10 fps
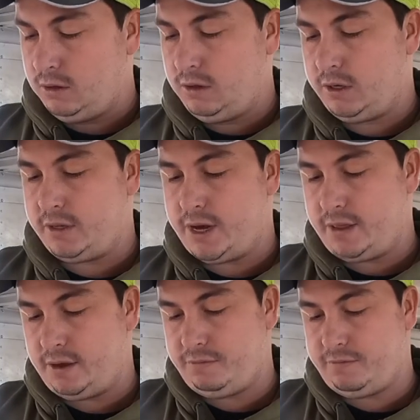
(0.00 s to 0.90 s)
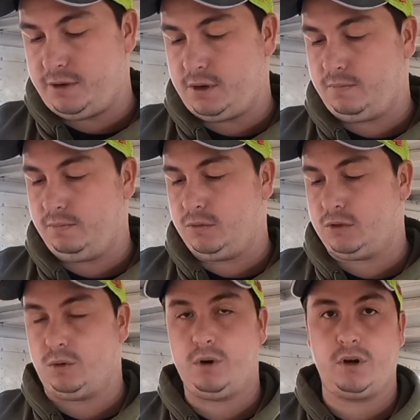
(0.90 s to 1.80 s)
Look at that, they fit.
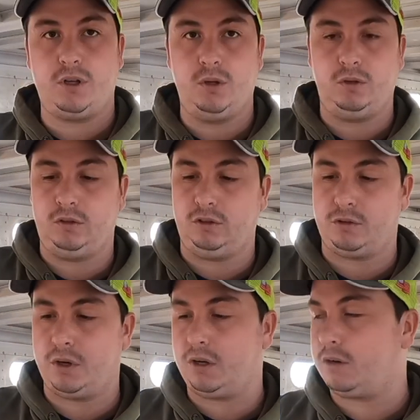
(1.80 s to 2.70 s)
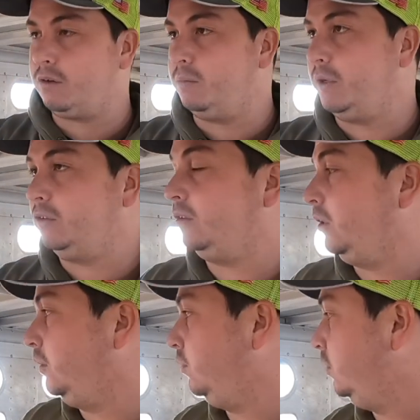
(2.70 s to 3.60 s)
So we're going to use these gridded crimping
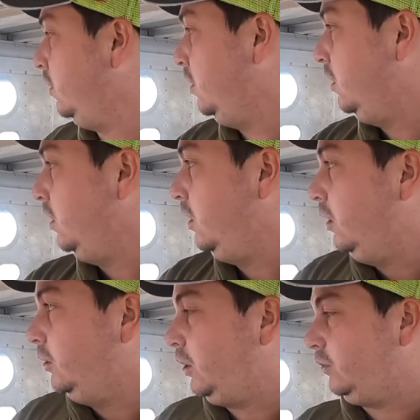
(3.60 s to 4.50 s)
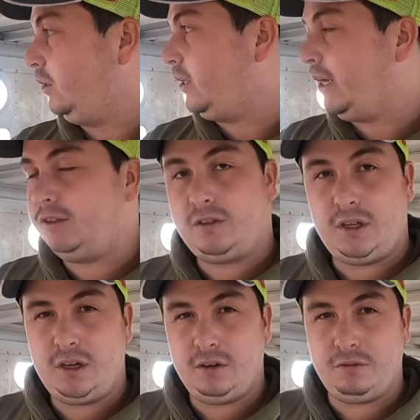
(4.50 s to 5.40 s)
sleeves. Just in case
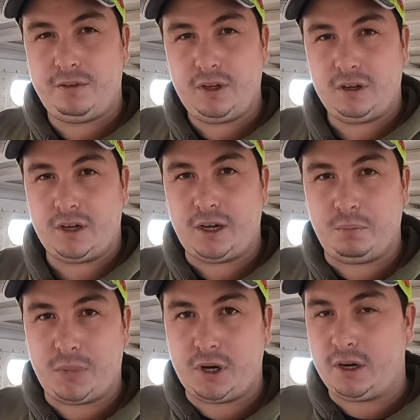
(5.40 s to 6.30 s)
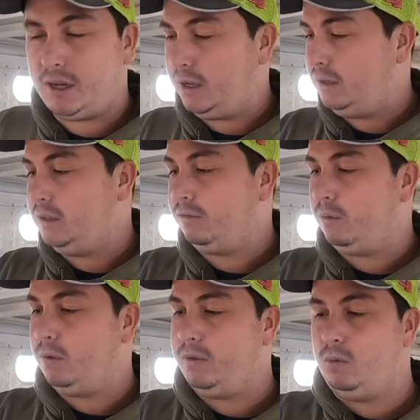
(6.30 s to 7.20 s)
they didn't fit, I bought a
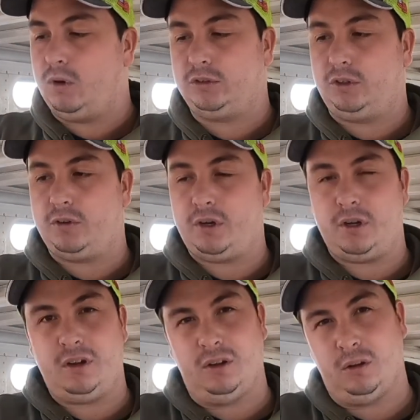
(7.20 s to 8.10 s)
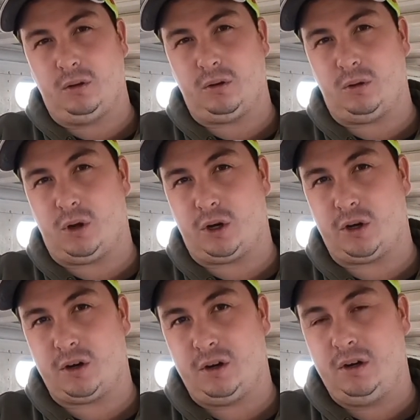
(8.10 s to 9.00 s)
different one that wasn't gridded, a little
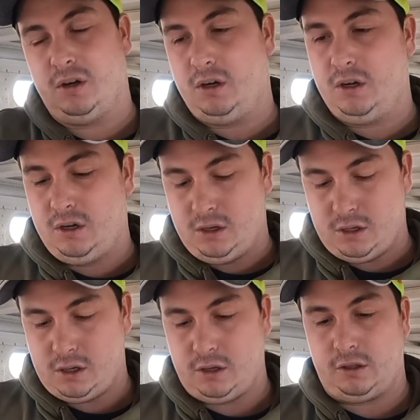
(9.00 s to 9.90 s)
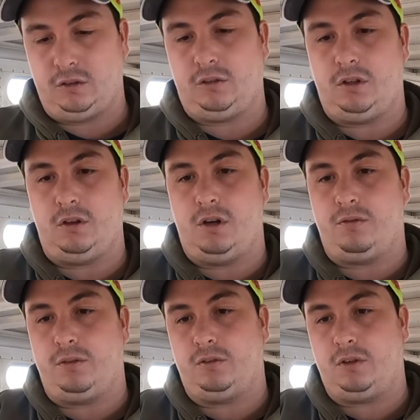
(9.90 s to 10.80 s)
longer. You can see the
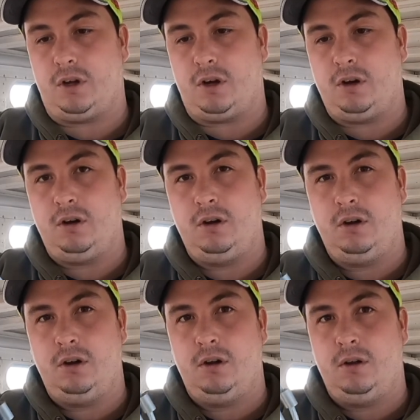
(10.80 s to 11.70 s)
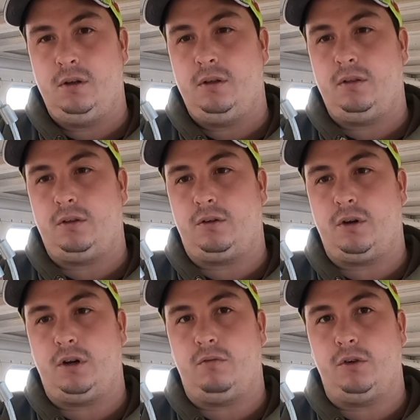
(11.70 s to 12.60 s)
difference there. The
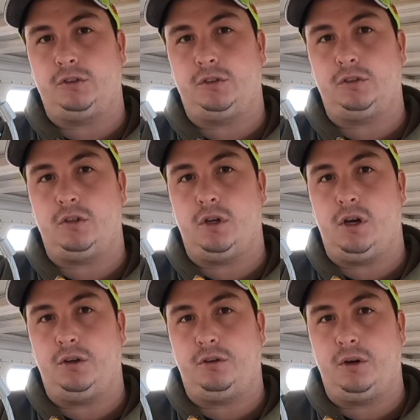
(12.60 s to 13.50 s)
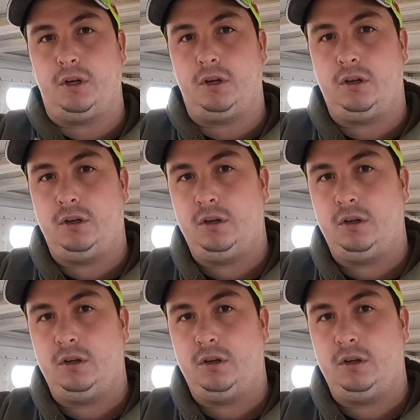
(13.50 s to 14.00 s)
gridded versus the ungridded.